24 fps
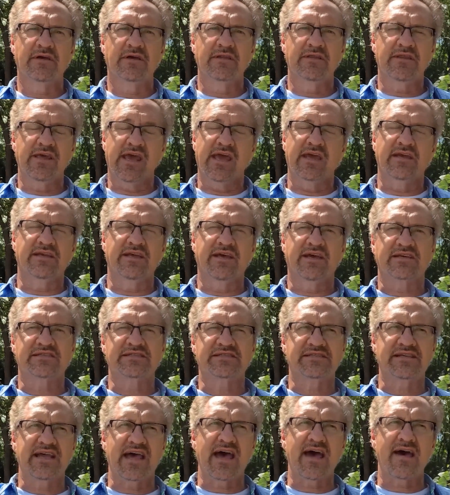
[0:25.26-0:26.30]
the ATS
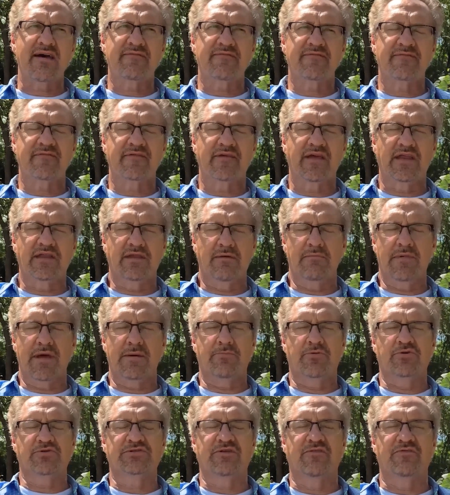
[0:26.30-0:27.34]
staff, and the
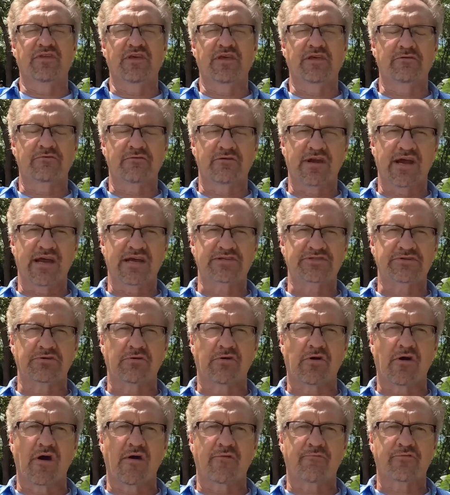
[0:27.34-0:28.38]
members of the
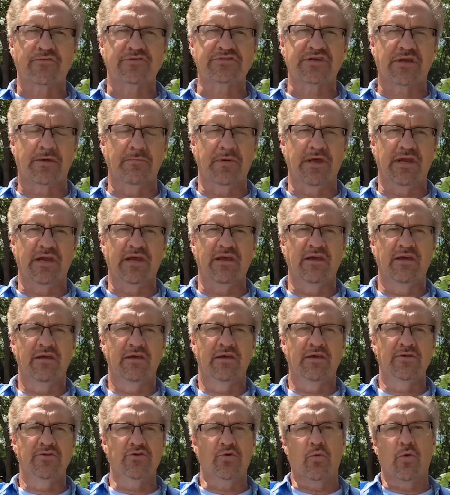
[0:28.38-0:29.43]
International Conference Committee
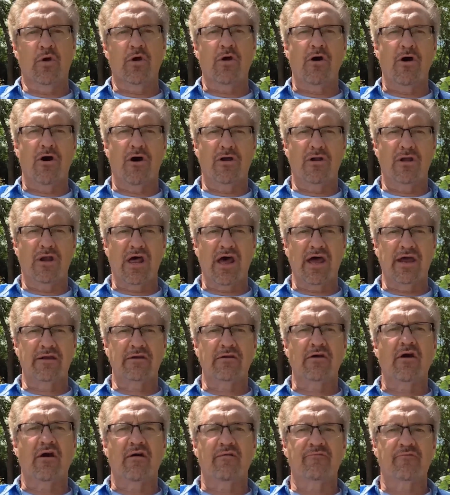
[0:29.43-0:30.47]
to our online
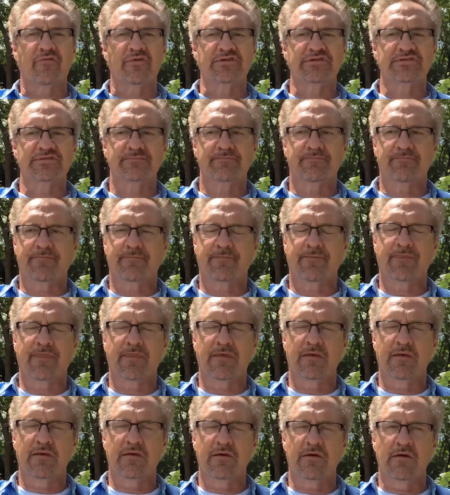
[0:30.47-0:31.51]
conference.
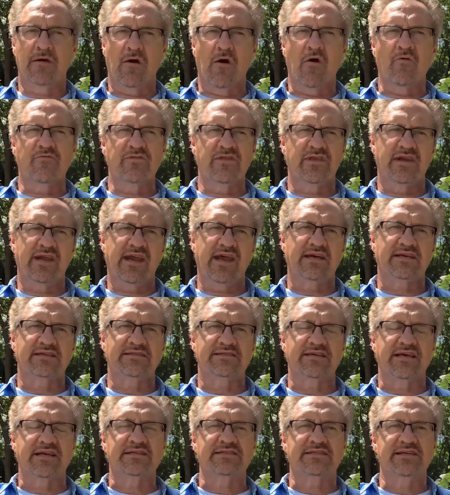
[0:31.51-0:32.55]
Over the next
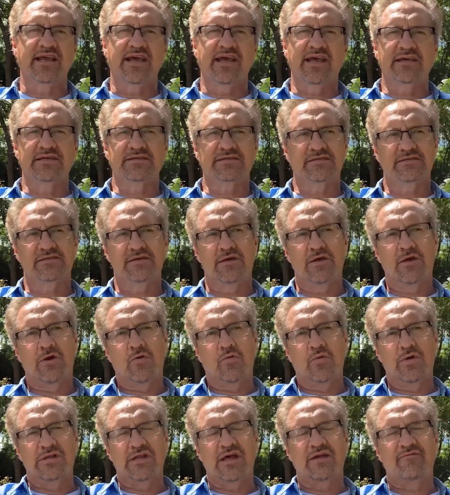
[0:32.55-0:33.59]
six days,
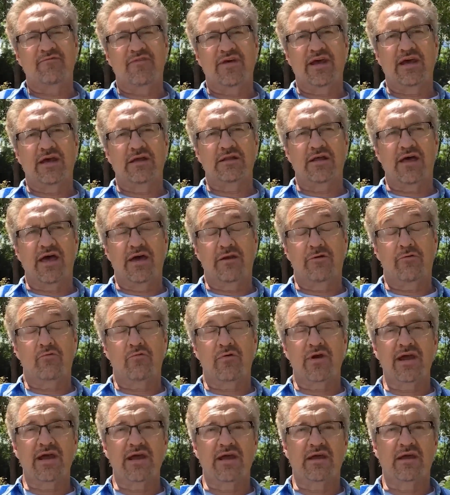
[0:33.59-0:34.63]
we'll unveil an
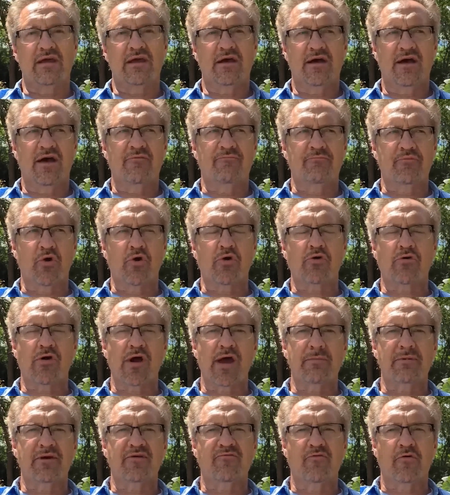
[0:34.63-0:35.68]
array of
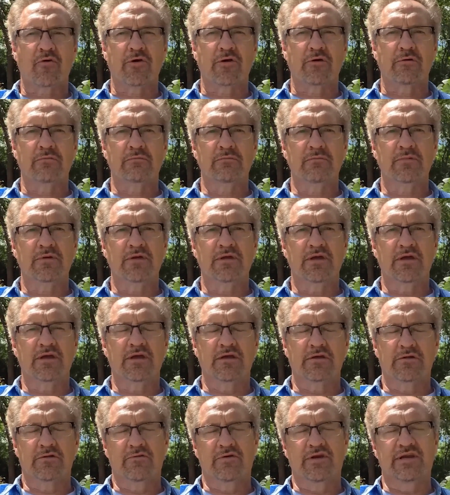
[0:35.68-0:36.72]
programming for you,
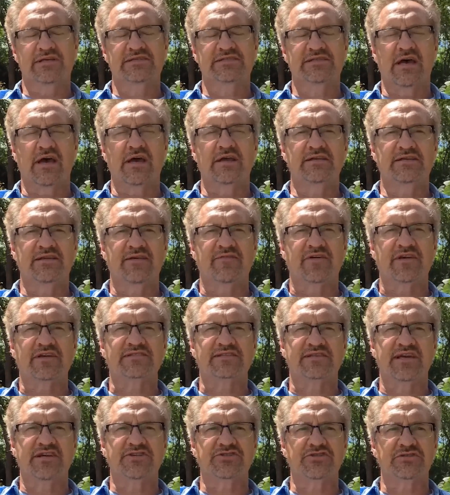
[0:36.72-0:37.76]
including scientific
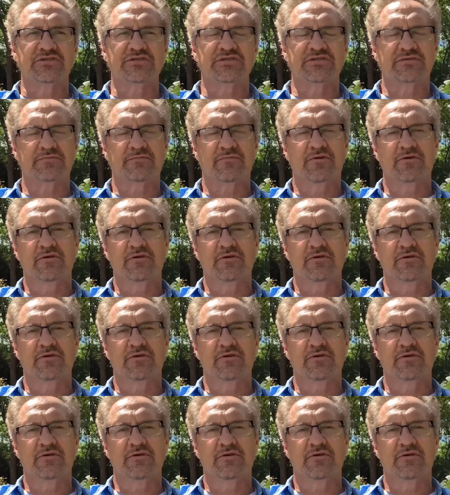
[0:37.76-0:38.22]
sessions,